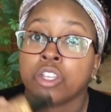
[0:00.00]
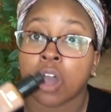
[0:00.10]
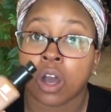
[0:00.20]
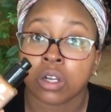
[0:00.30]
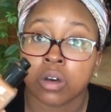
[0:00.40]

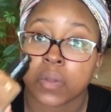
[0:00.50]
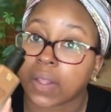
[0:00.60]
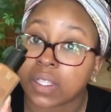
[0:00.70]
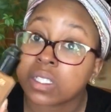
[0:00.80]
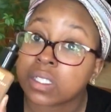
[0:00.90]
y'all know
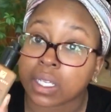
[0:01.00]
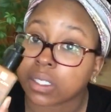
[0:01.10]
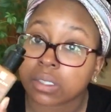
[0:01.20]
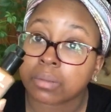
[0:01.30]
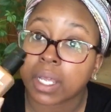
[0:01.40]
that this
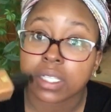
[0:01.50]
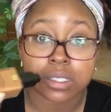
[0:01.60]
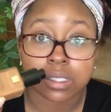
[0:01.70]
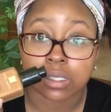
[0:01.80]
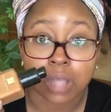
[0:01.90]
stays in place.
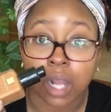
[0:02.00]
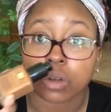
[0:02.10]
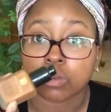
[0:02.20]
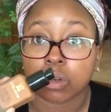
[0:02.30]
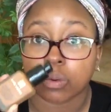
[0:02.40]
This does not
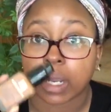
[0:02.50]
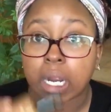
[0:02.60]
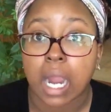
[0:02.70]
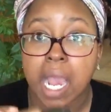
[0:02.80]
go nowhere.